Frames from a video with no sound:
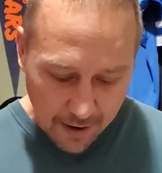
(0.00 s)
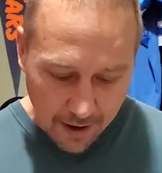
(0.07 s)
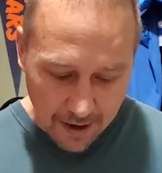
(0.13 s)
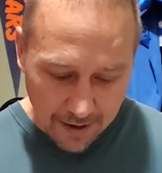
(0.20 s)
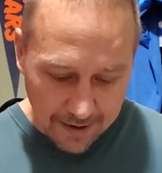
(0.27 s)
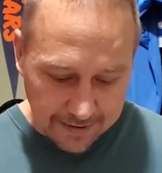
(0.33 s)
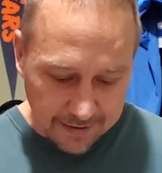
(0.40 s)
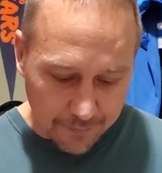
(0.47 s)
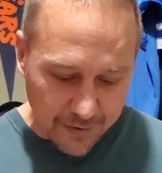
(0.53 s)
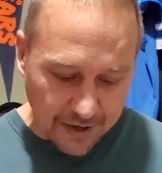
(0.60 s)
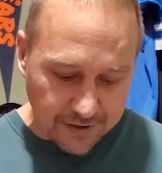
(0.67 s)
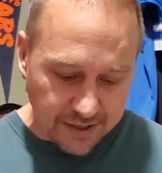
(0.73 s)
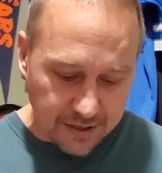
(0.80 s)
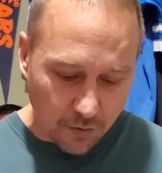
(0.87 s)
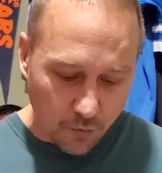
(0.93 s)
I like the
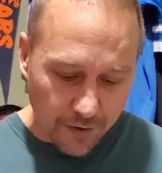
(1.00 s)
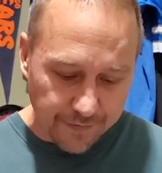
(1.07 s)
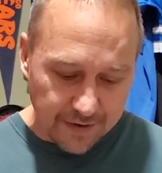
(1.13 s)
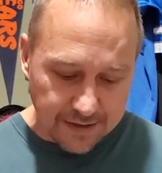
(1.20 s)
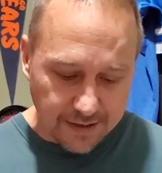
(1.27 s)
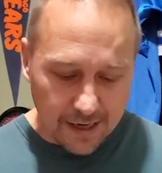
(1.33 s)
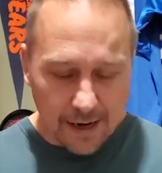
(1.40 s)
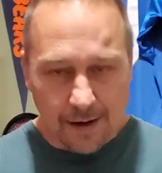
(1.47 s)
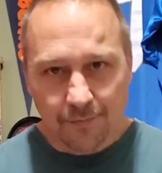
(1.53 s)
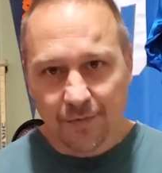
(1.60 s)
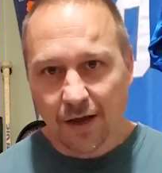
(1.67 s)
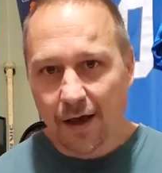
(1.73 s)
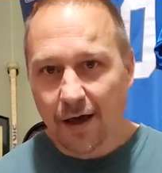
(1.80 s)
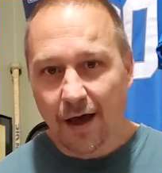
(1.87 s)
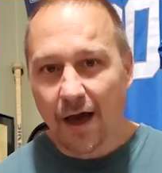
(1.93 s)
Bears to win this game
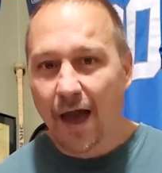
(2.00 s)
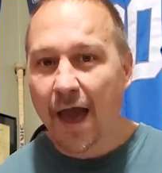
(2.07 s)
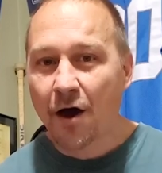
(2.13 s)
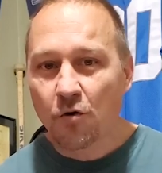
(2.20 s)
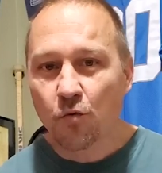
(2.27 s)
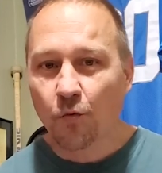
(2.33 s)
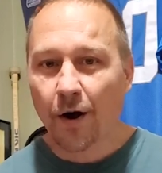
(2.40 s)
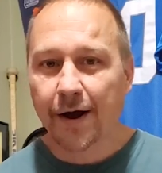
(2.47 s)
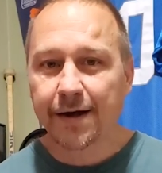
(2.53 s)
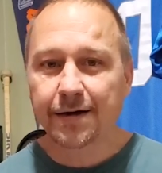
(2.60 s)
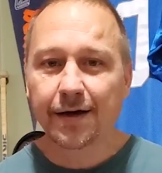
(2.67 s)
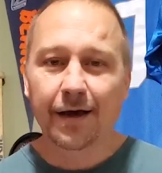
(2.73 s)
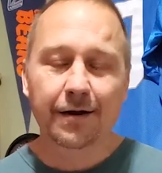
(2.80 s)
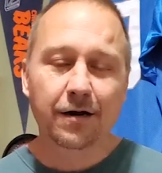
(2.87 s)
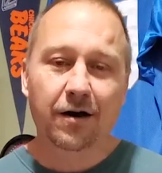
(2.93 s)

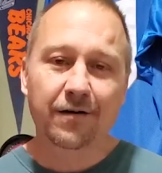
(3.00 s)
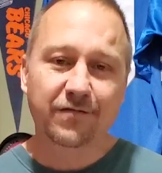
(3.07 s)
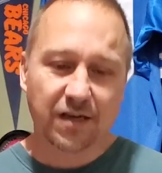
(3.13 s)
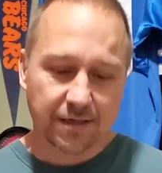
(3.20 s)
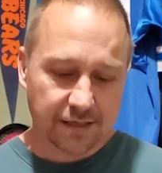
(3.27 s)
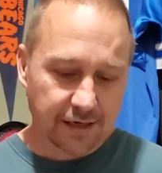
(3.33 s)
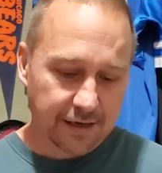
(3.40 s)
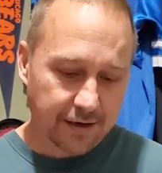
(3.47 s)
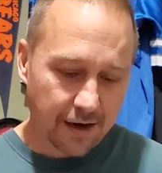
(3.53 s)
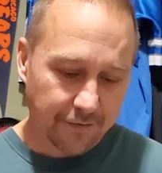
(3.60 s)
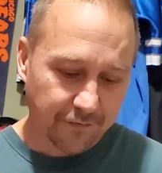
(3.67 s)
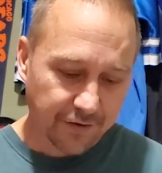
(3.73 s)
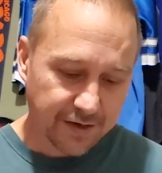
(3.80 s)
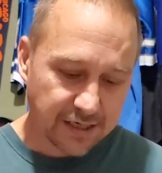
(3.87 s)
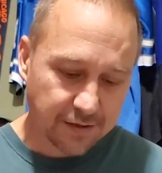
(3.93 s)
outright and obviously
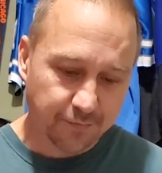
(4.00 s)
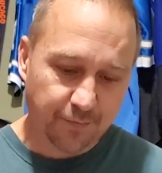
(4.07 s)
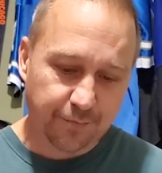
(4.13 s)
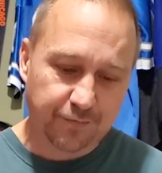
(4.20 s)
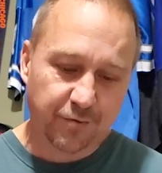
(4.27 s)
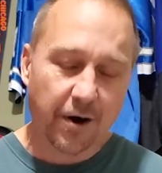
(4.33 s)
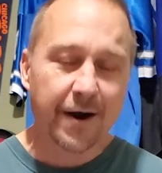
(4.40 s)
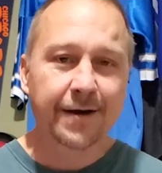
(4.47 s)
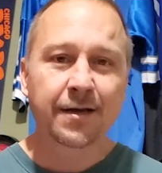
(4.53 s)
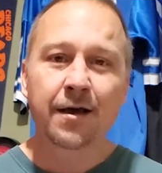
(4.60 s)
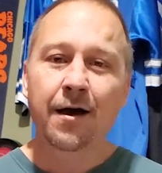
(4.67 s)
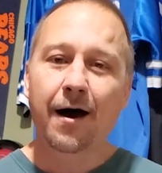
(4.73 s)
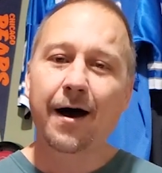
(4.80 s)
cover the spread.